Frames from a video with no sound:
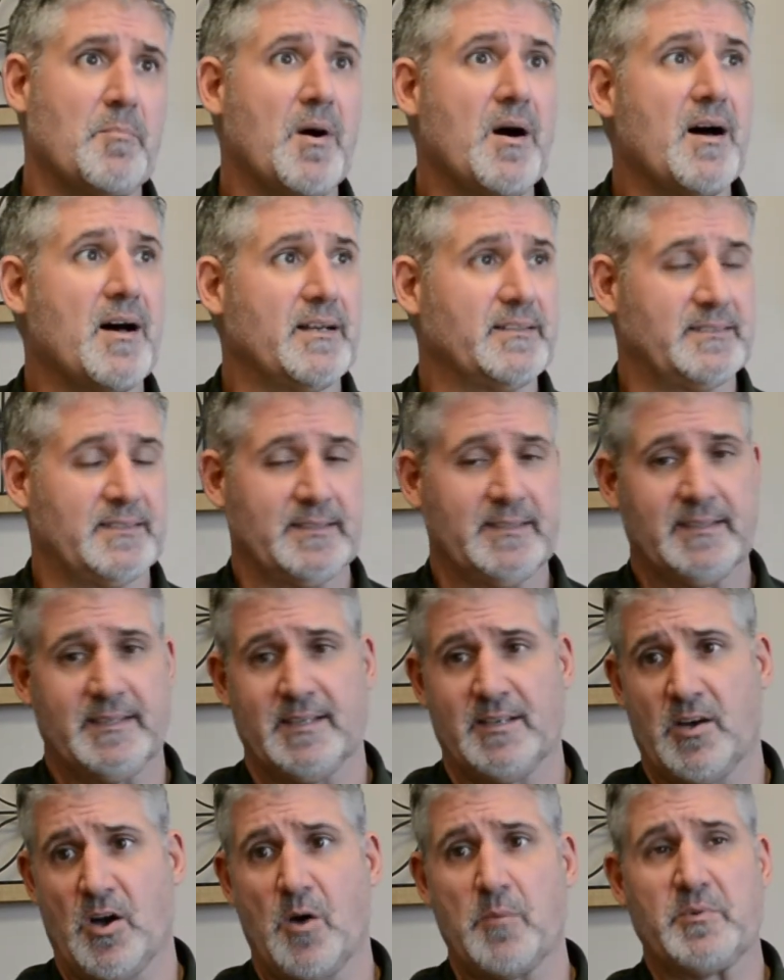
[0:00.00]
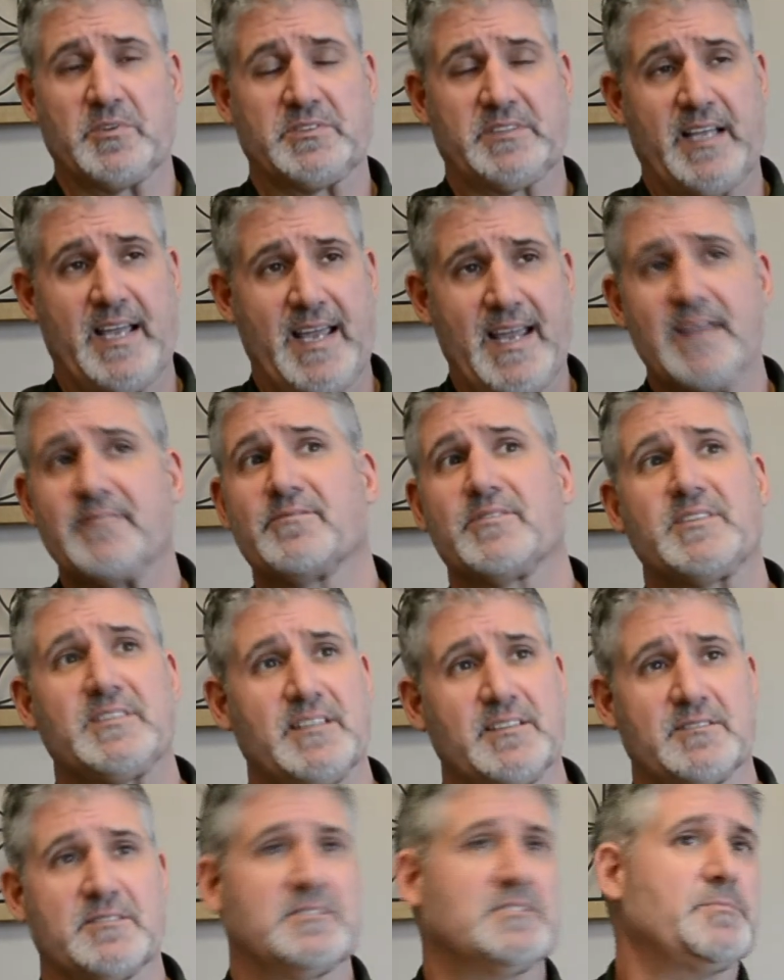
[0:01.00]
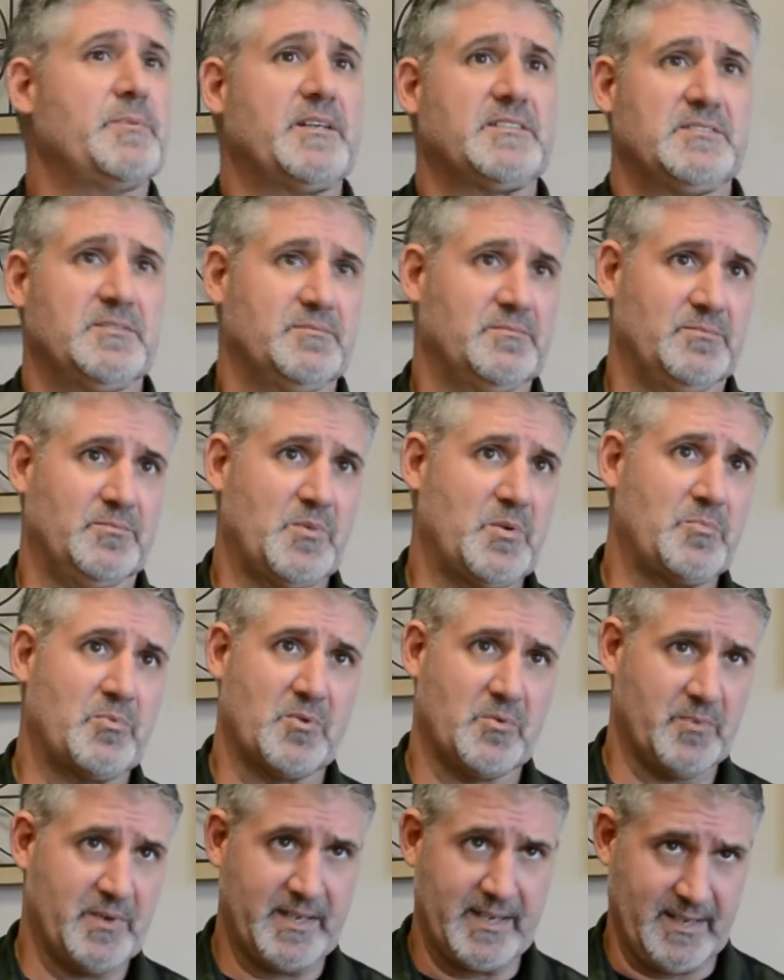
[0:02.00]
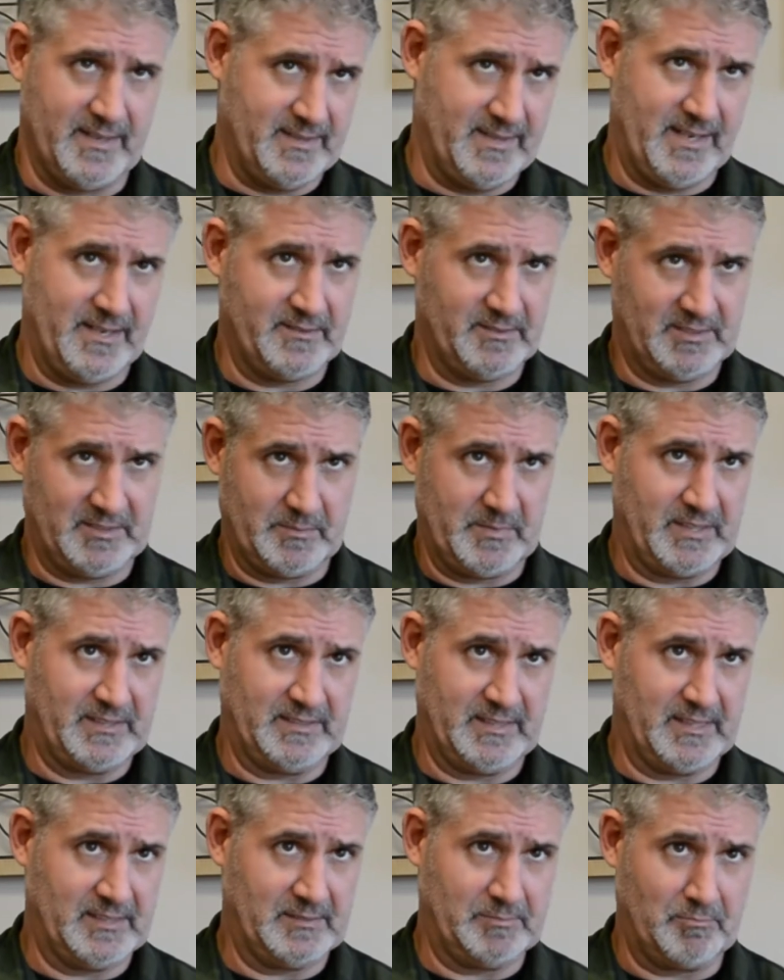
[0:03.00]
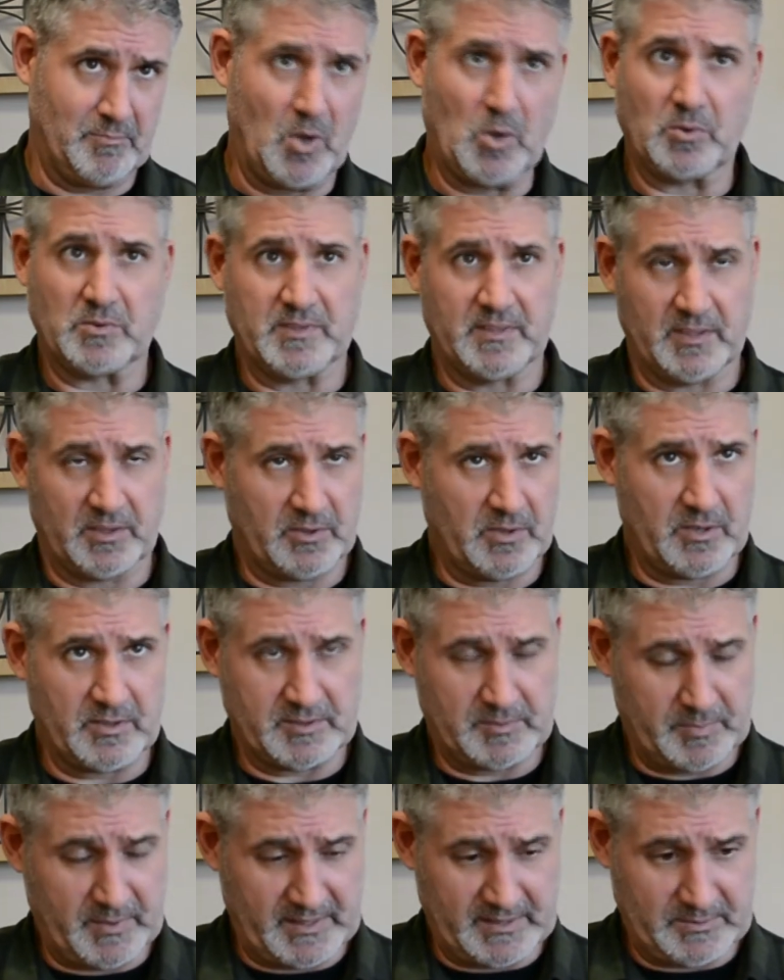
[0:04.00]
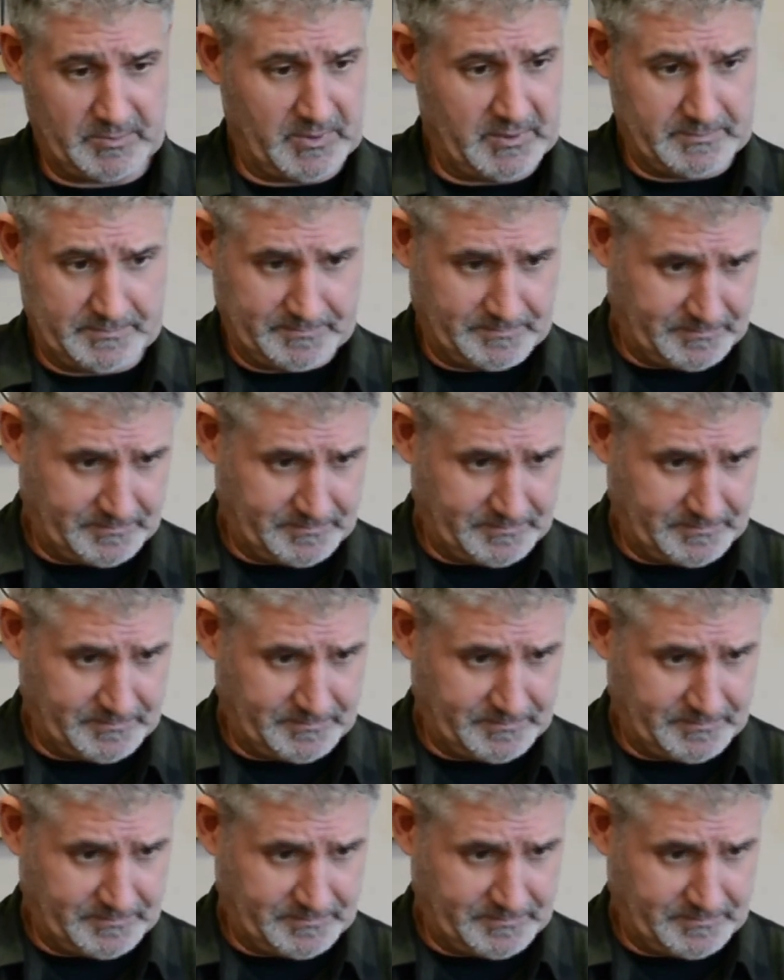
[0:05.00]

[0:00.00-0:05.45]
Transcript: But almost every single inspection report we get now, somebody says mold in the crawl space. Well,